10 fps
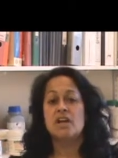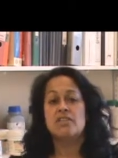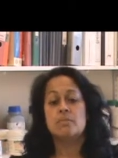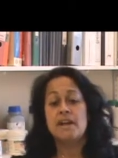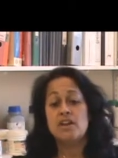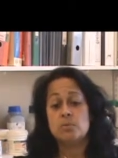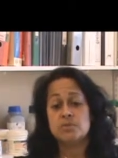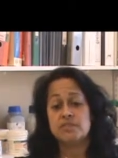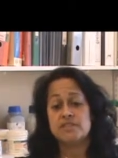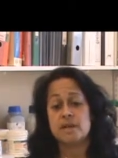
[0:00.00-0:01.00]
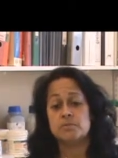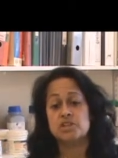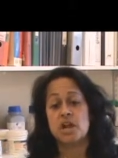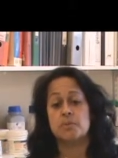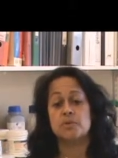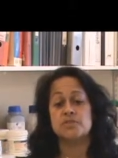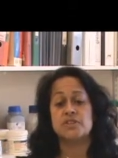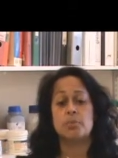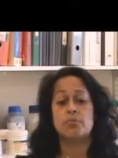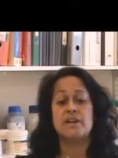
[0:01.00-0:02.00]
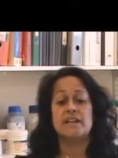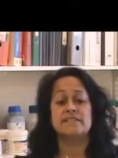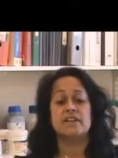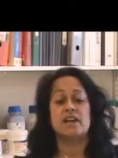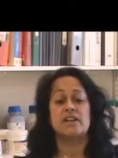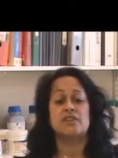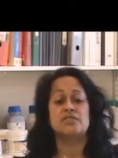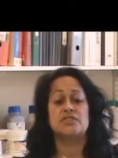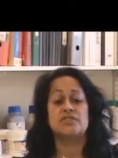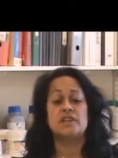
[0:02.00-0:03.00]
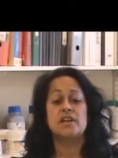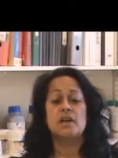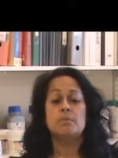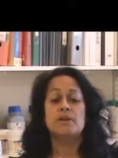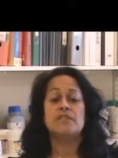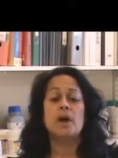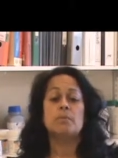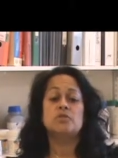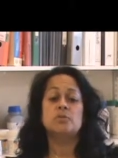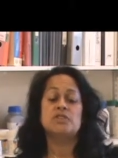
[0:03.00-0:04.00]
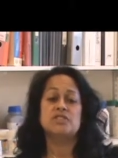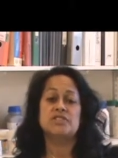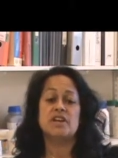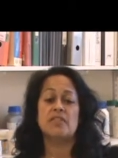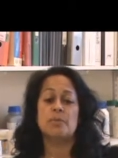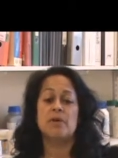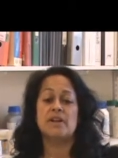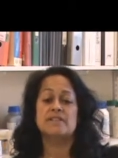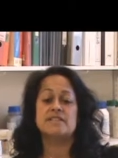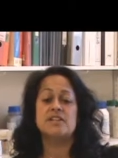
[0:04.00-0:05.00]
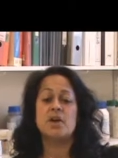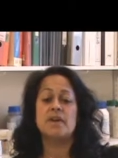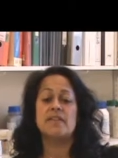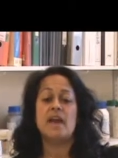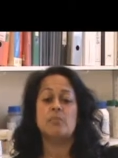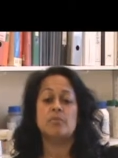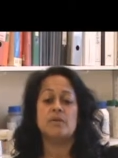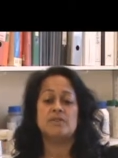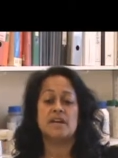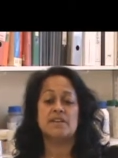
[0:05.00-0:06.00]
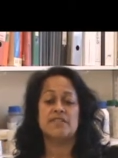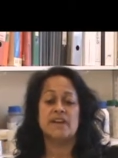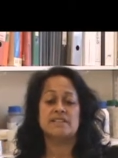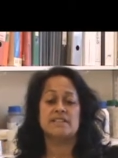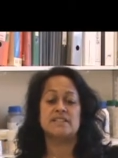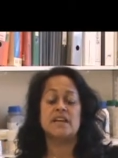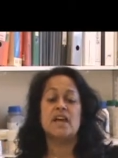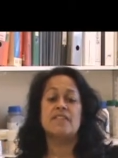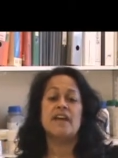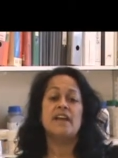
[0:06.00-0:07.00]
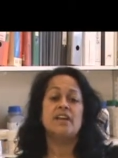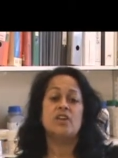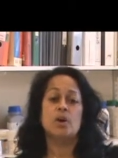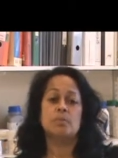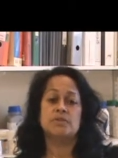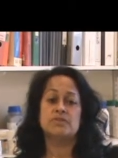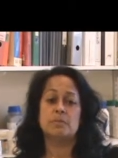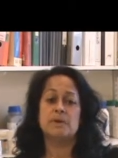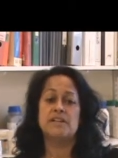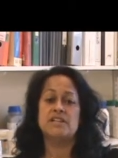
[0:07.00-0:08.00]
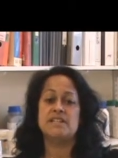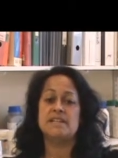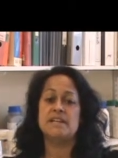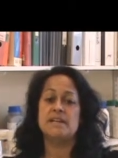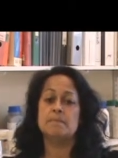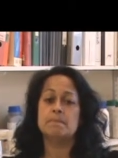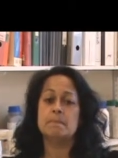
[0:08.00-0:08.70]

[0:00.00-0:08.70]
The main option for such couples are prenatal diagnosis, but if couples wish to start the pregnancy knowing the embryo is unaffected, they can opt for PGD.